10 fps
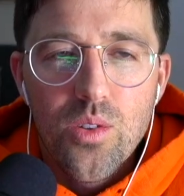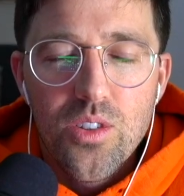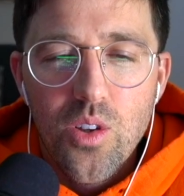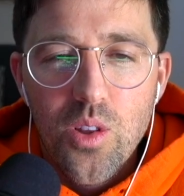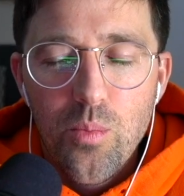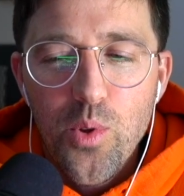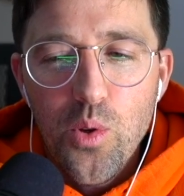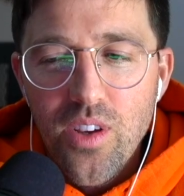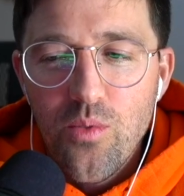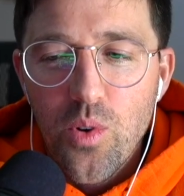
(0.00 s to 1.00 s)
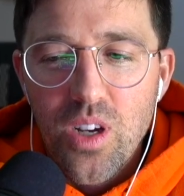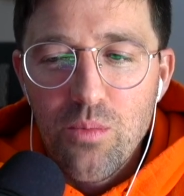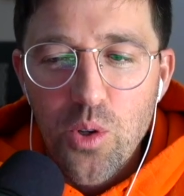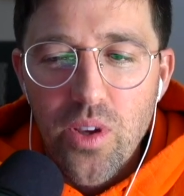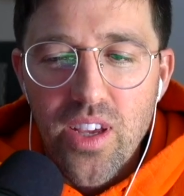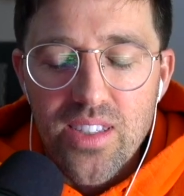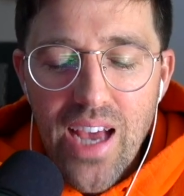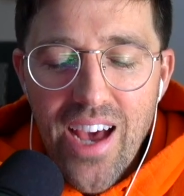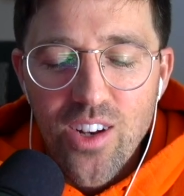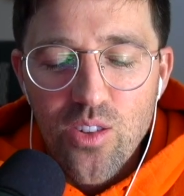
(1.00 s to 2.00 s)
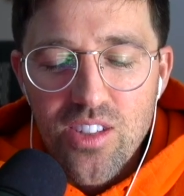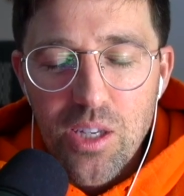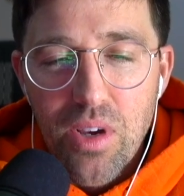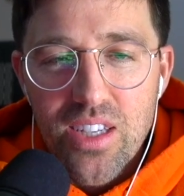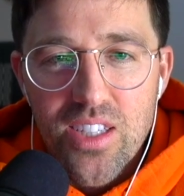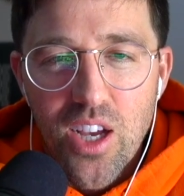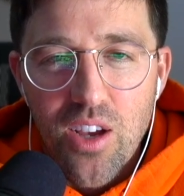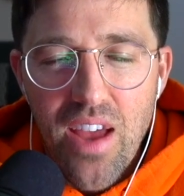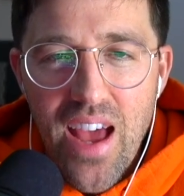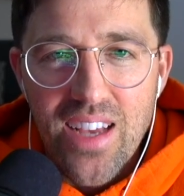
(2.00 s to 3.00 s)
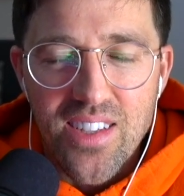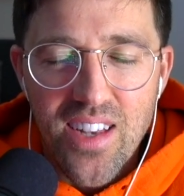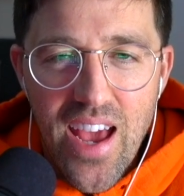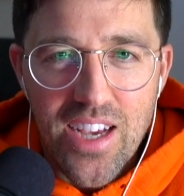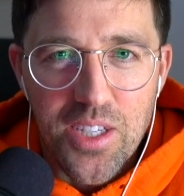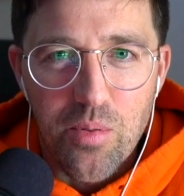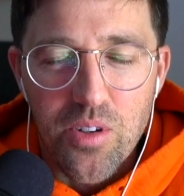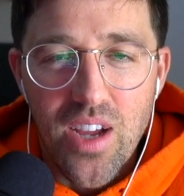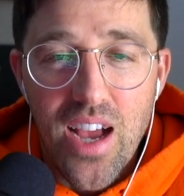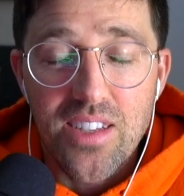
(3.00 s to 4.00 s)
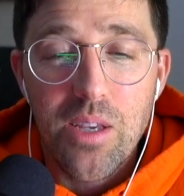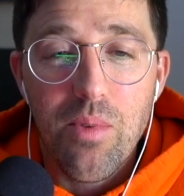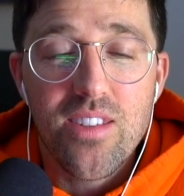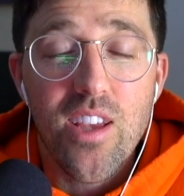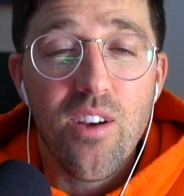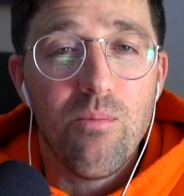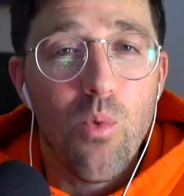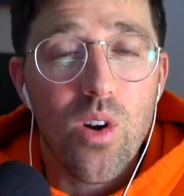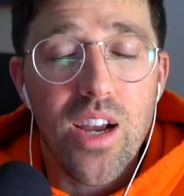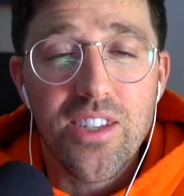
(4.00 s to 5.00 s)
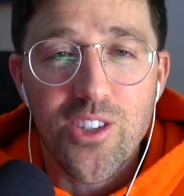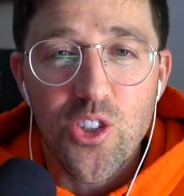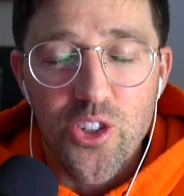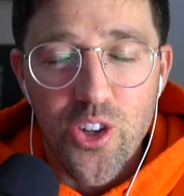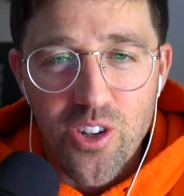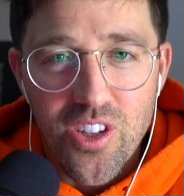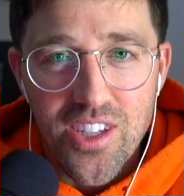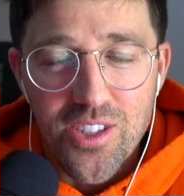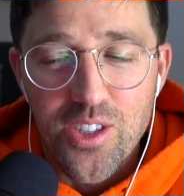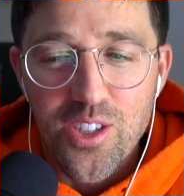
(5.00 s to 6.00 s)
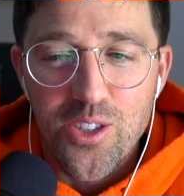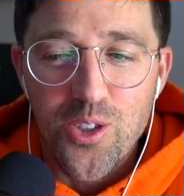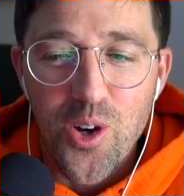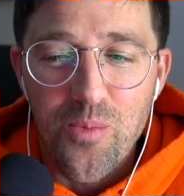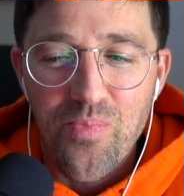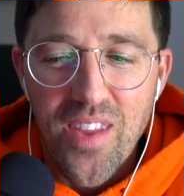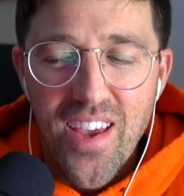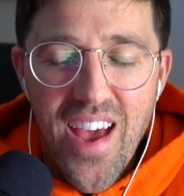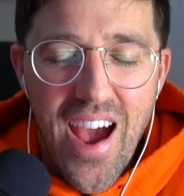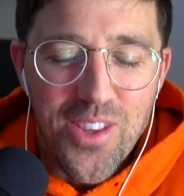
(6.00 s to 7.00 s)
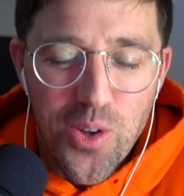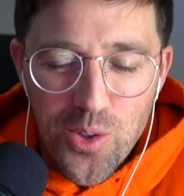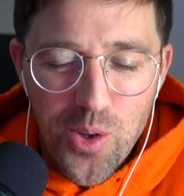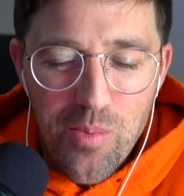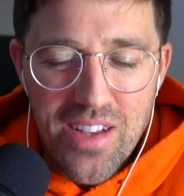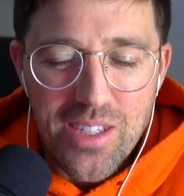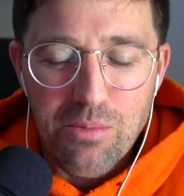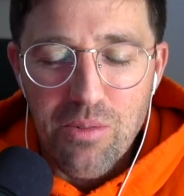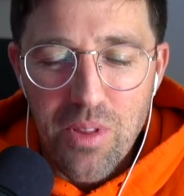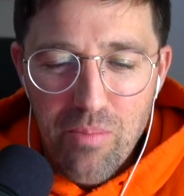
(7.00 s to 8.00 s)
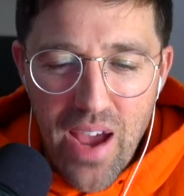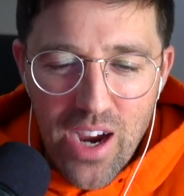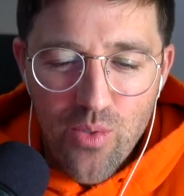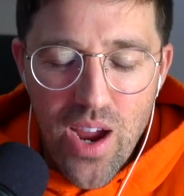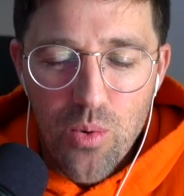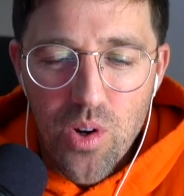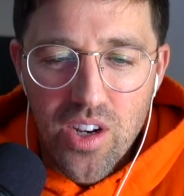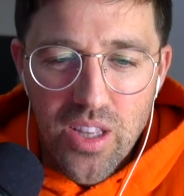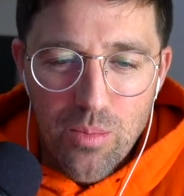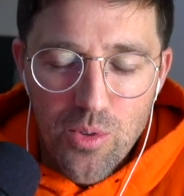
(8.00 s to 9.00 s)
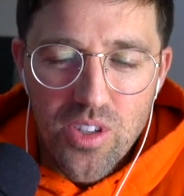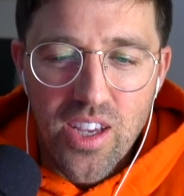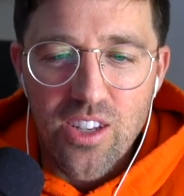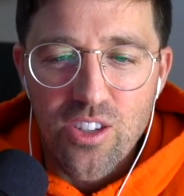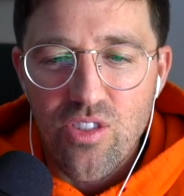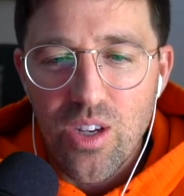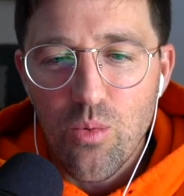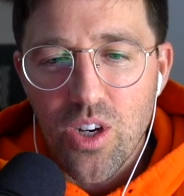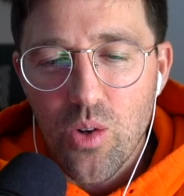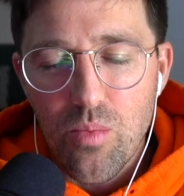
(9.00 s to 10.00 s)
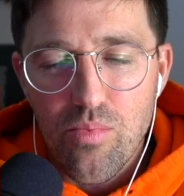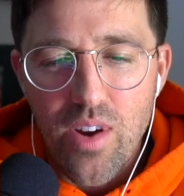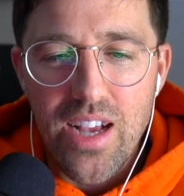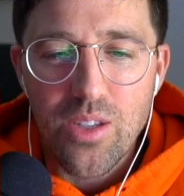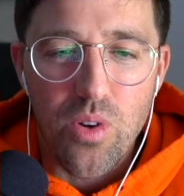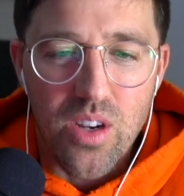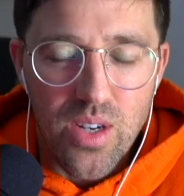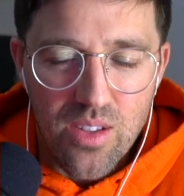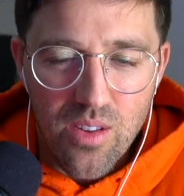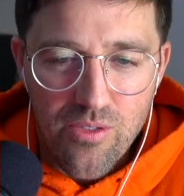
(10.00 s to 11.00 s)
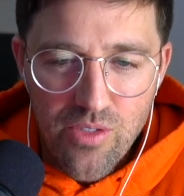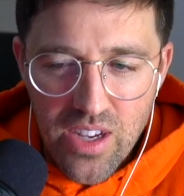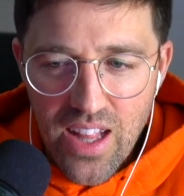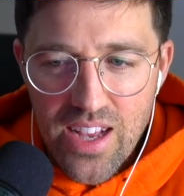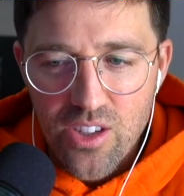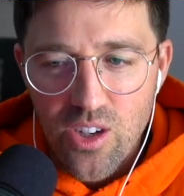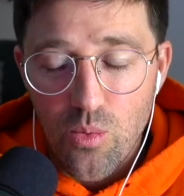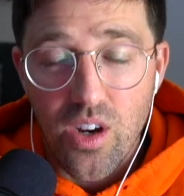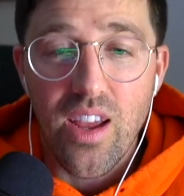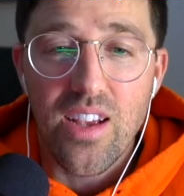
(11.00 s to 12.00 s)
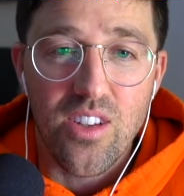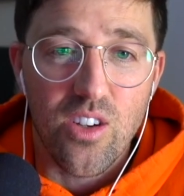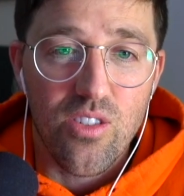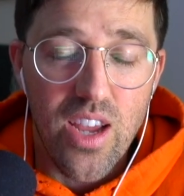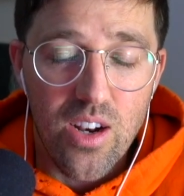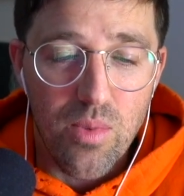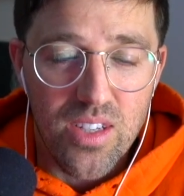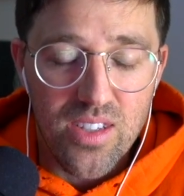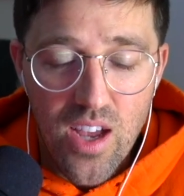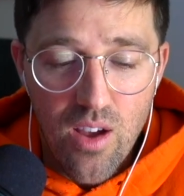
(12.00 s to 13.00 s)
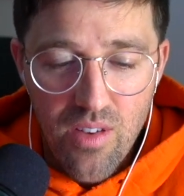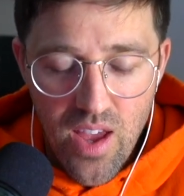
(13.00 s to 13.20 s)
so the beauty of what I'm doing is I don't see myself as an expert. I see myself more as a journalist. So I told you about some of the background working in the music industry, working with brands, working as a freelancer, working as a creator myself.